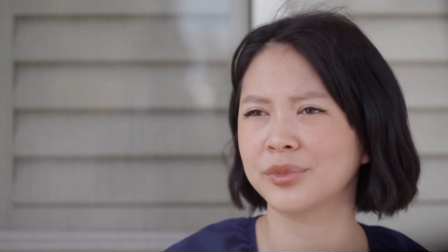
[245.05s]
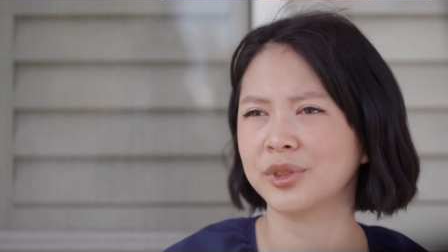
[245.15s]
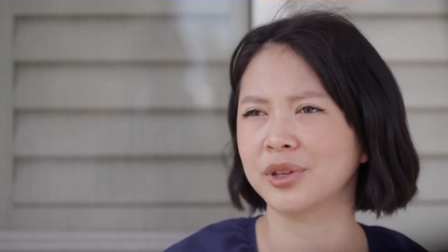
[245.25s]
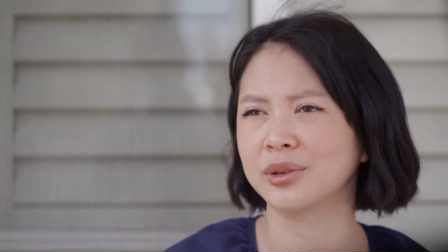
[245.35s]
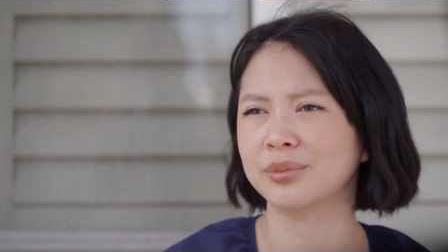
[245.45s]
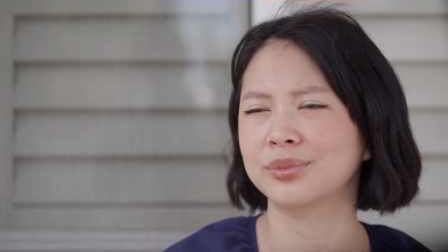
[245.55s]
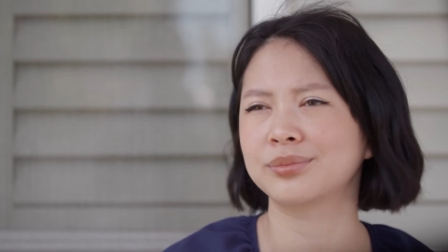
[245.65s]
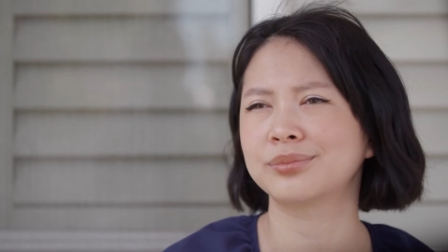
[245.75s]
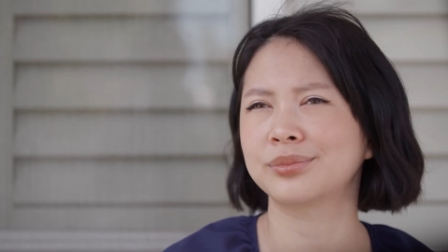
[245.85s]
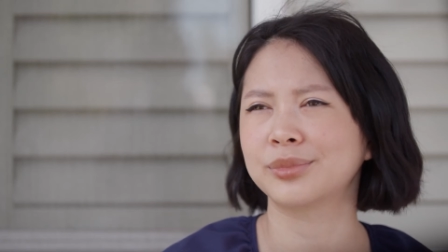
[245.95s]
the
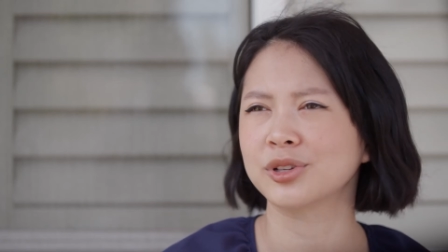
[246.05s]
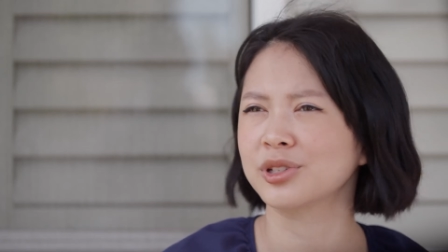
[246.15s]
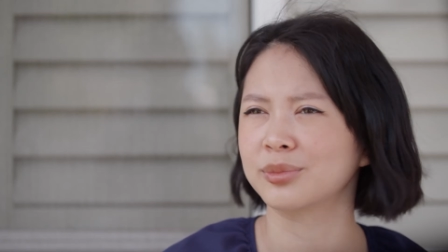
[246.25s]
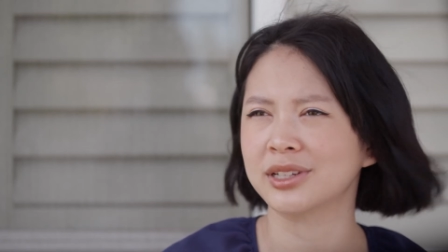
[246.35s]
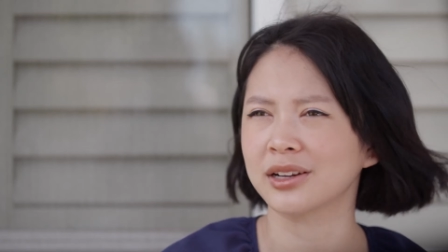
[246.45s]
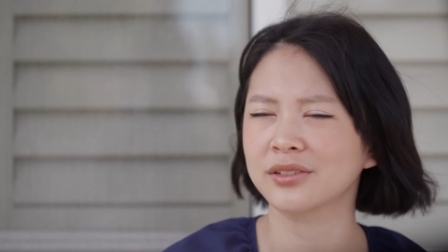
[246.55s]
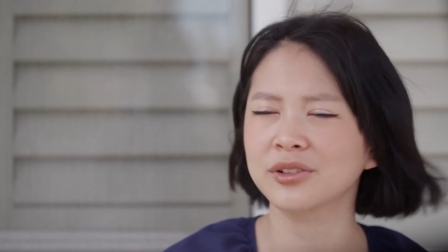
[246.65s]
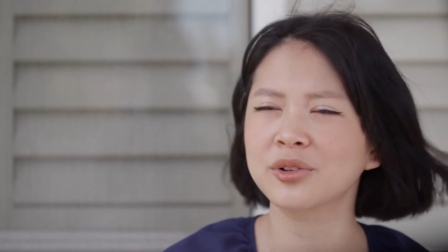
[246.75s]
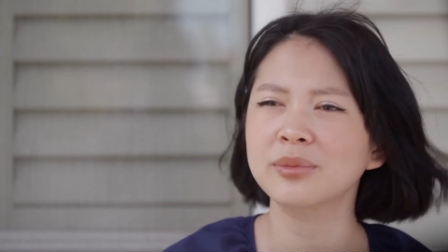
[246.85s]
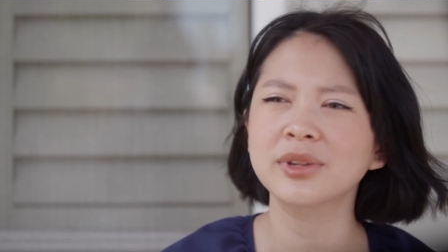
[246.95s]
personal protective
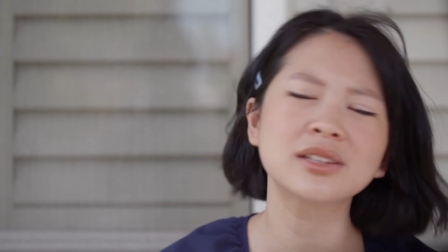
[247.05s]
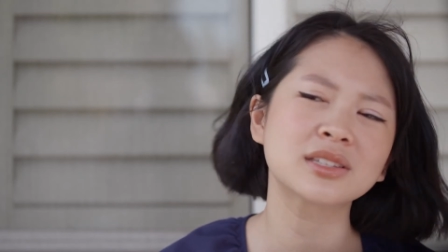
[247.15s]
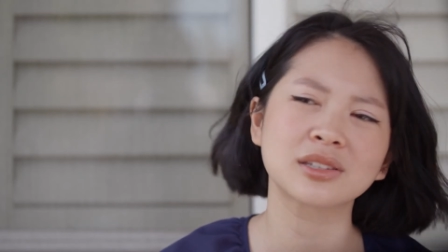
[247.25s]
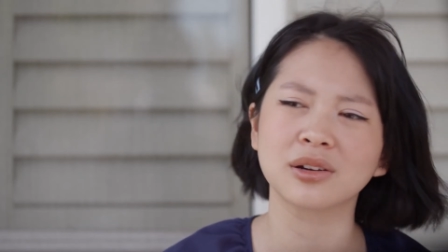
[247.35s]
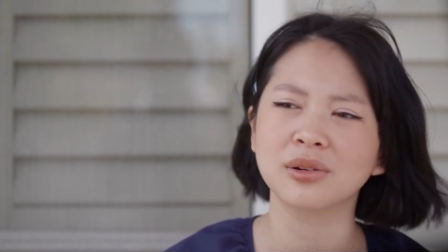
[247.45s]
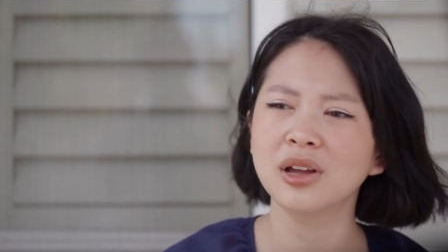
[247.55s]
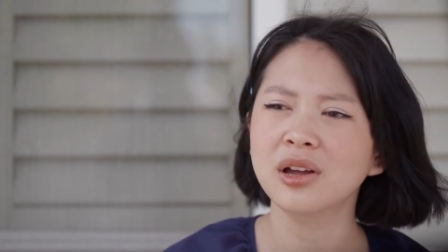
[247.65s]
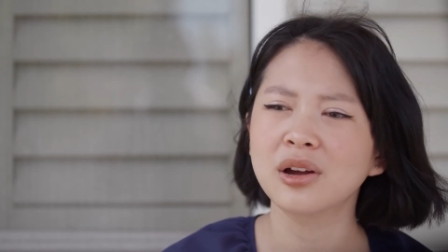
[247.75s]
equipment, so